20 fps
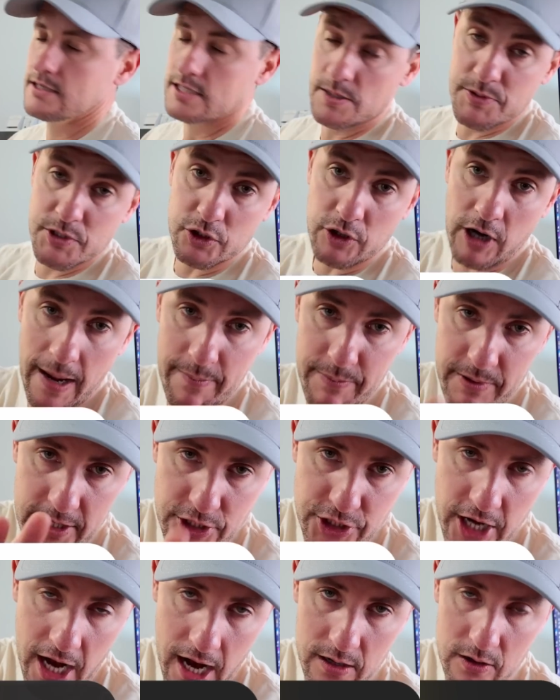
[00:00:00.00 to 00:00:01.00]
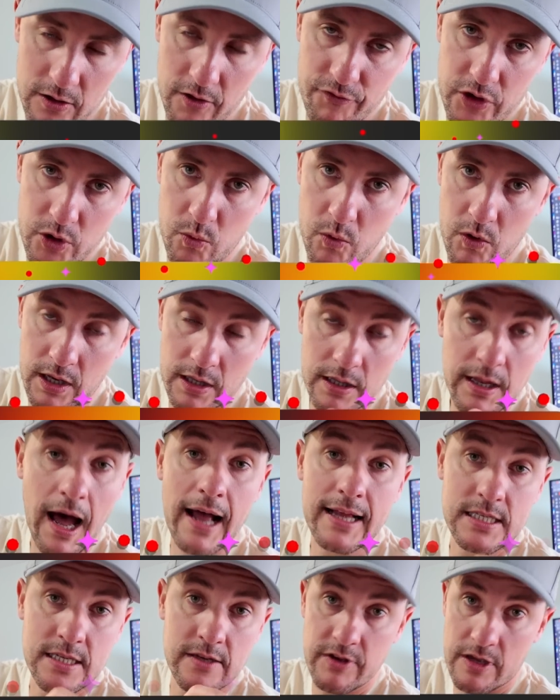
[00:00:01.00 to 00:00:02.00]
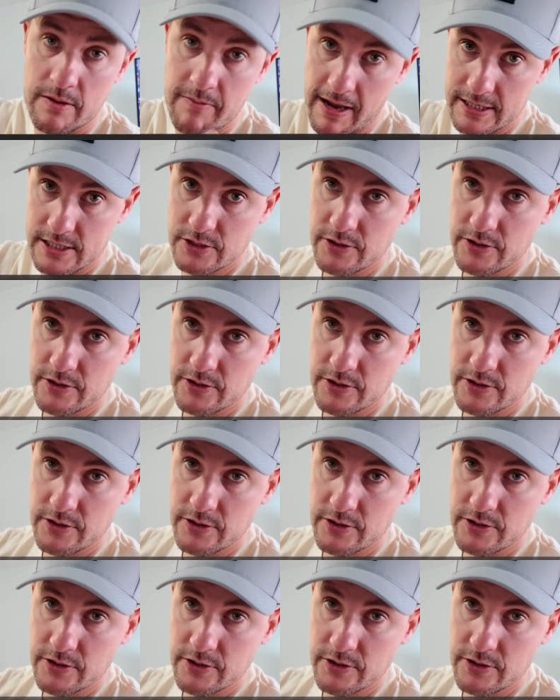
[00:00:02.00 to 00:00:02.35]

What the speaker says: Subscribe to the channel if you want lots of eBay